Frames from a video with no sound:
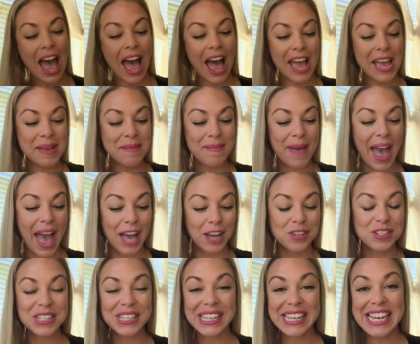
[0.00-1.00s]
I am
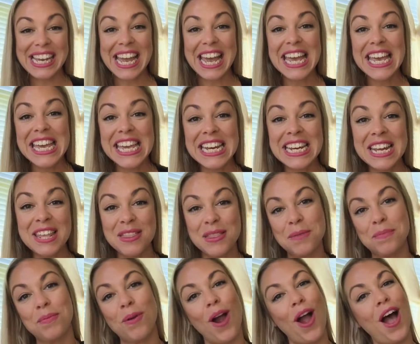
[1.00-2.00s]
actually in
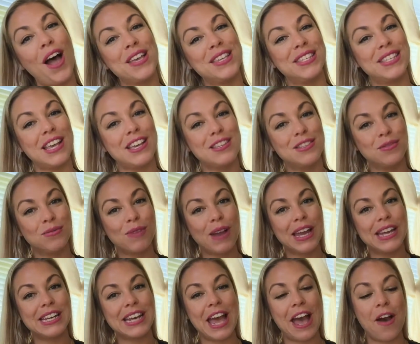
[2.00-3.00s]
the process
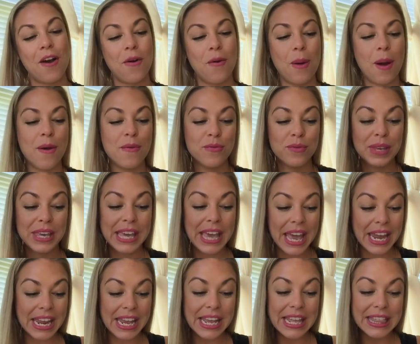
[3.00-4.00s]
right now of
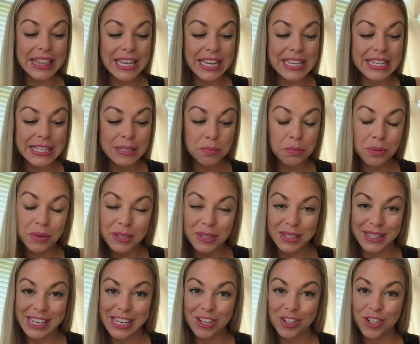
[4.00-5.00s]
getting this
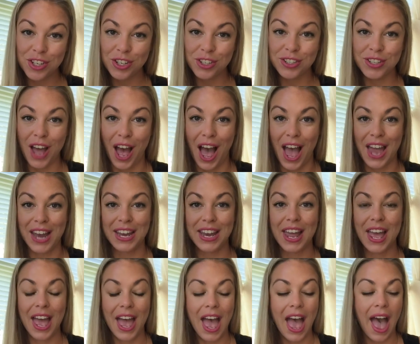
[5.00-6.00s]
procedure
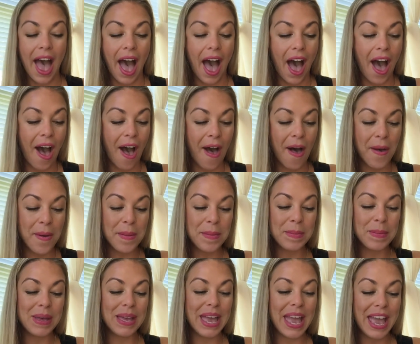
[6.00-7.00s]
done,
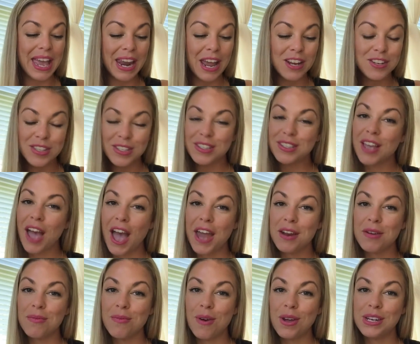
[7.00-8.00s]
and I just
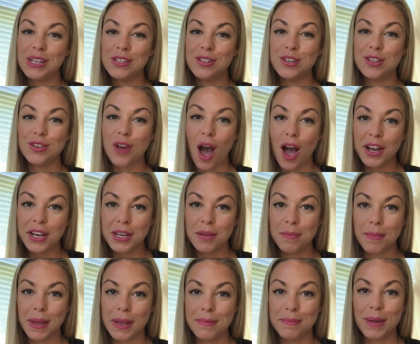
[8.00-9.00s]
kind of wanted to
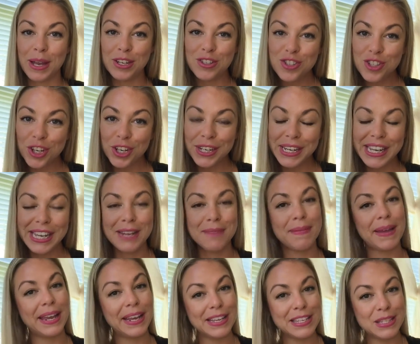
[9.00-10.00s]
document my journey and
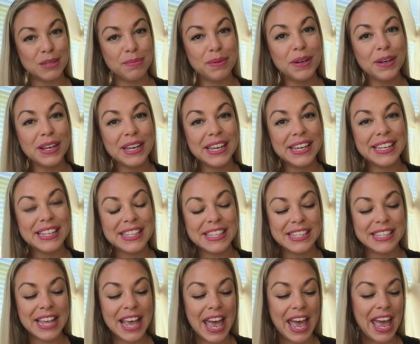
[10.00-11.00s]
my
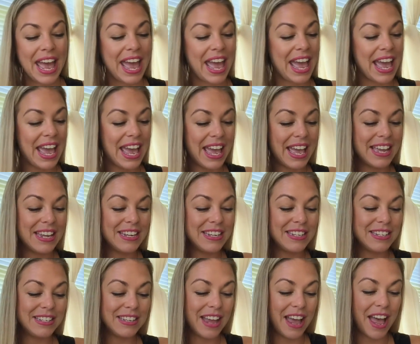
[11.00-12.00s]
experience
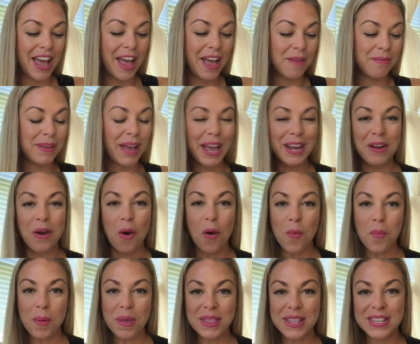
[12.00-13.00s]
and kind of
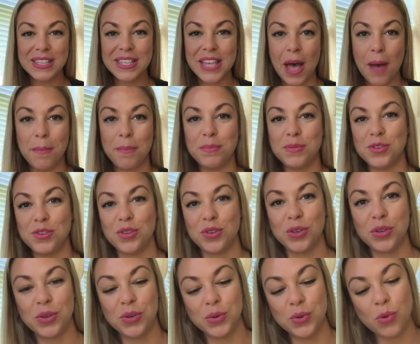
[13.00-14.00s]
open this up
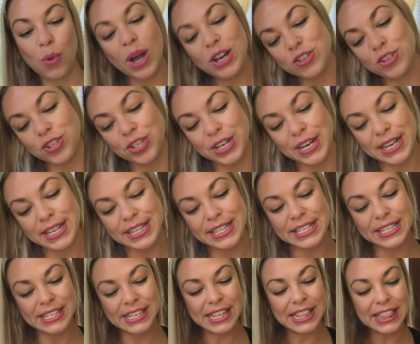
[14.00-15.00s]
to
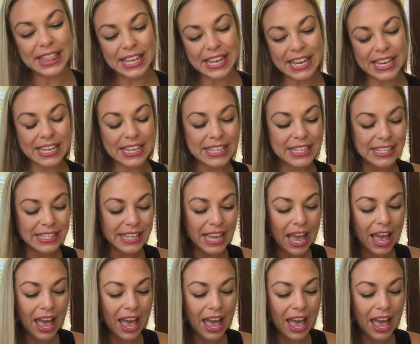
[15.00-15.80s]
questions and things.